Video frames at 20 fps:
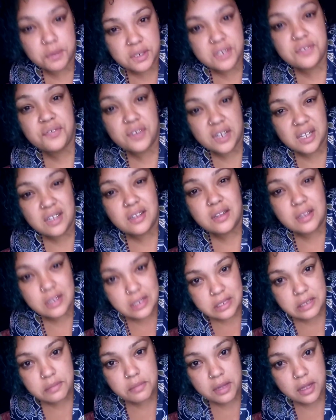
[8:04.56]
specifically
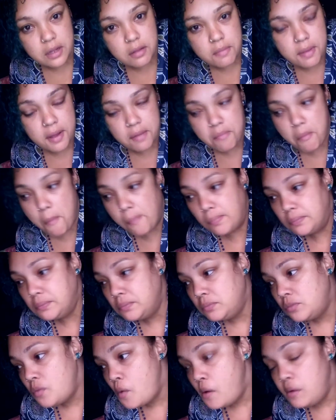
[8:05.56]
this meal, but
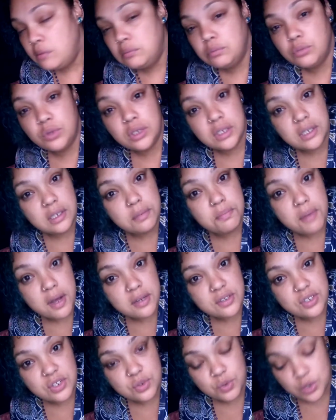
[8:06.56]
when I eat
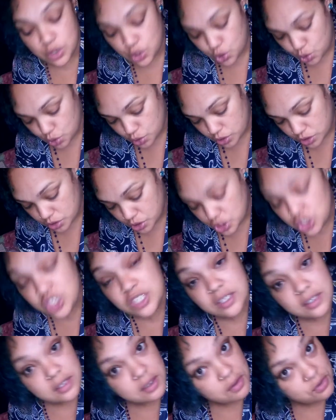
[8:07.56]
pasta with
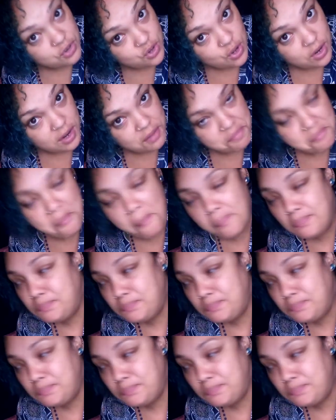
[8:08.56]
cheese, sorry,